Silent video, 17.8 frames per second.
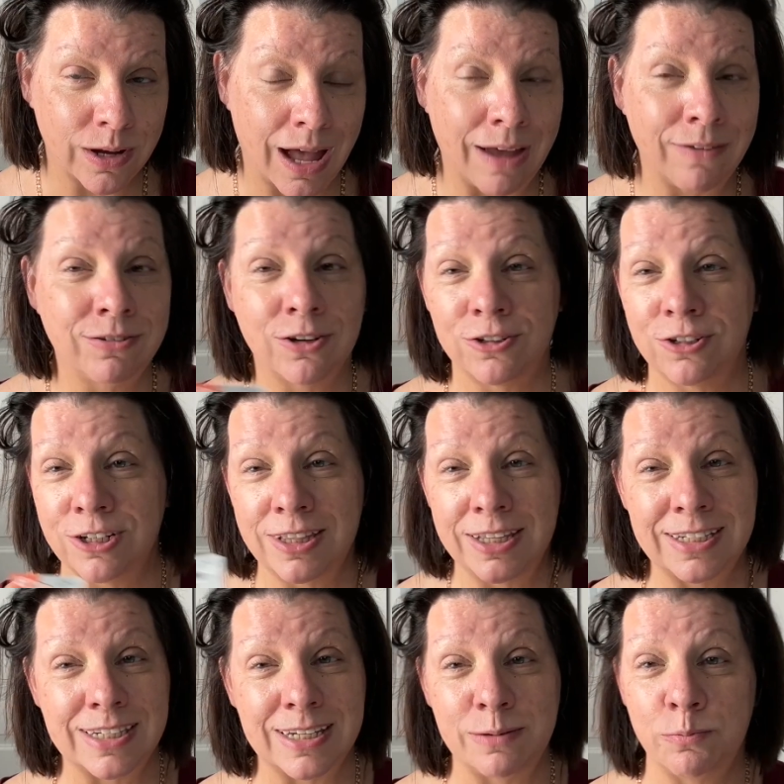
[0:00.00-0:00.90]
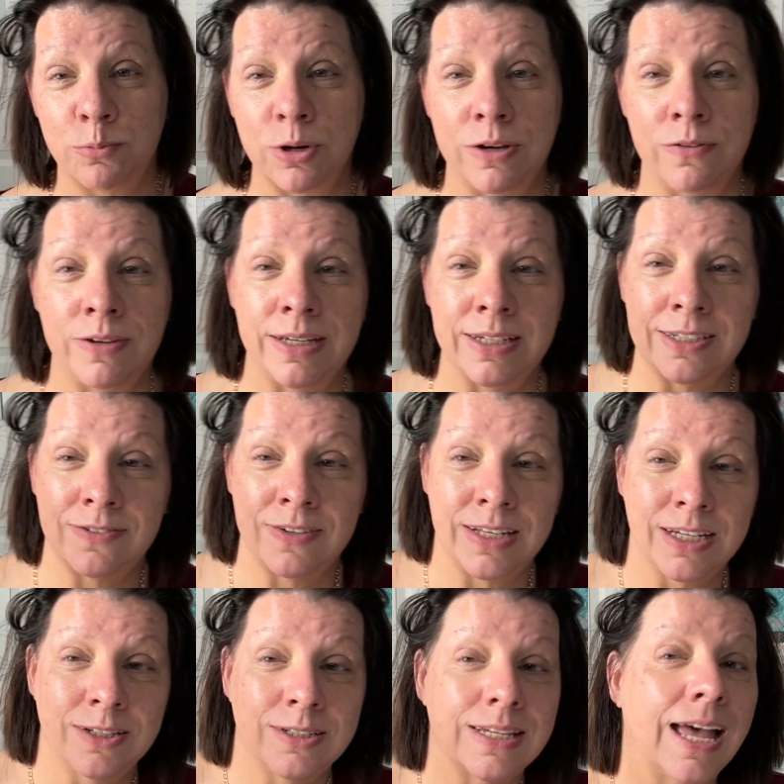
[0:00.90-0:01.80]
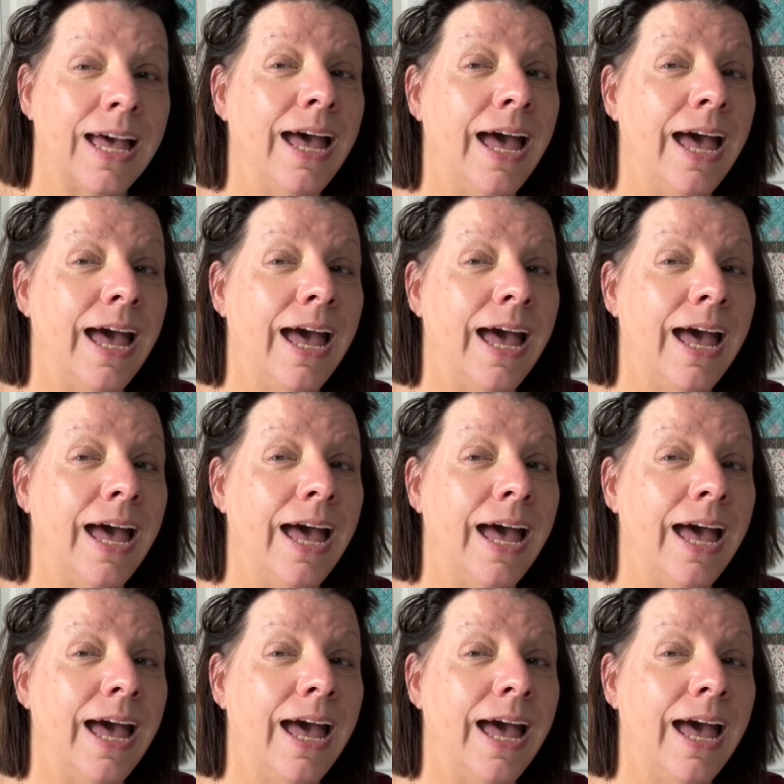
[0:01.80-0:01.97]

I've told you this in previous videos,